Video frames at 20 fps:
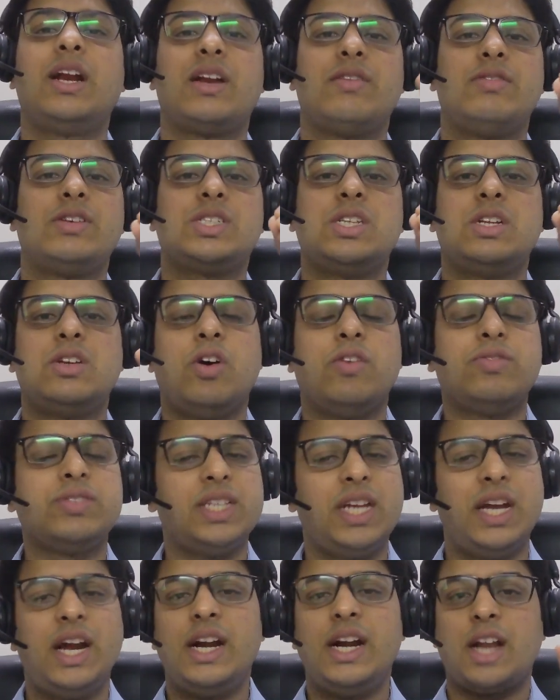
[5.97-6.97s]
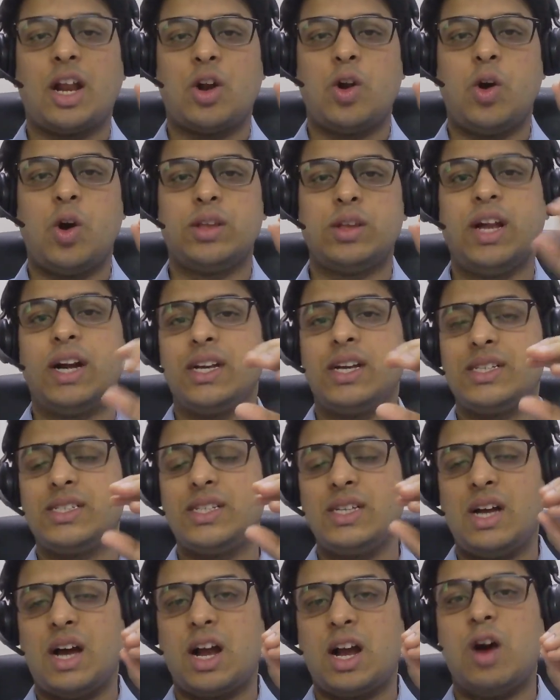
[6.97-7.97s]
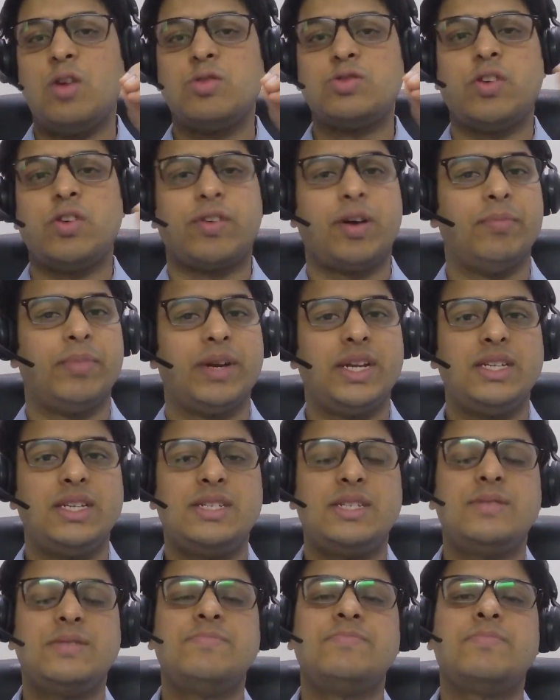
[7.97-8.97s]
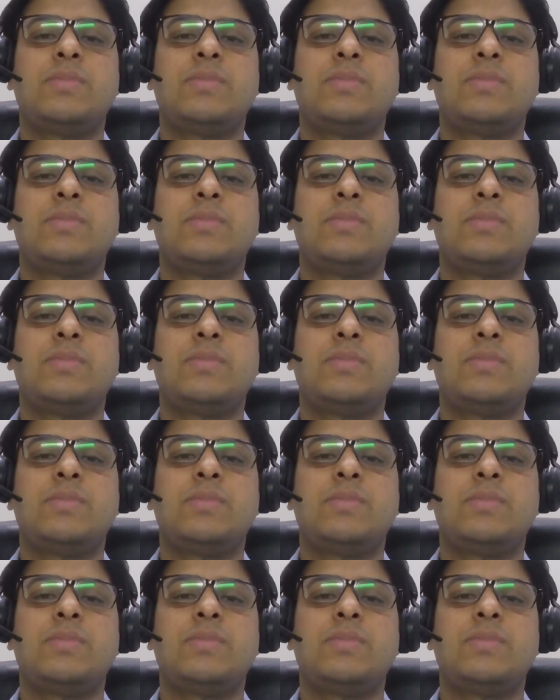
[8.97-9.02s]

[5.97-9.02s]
revision of CA Interlaw, that is accounts of companies.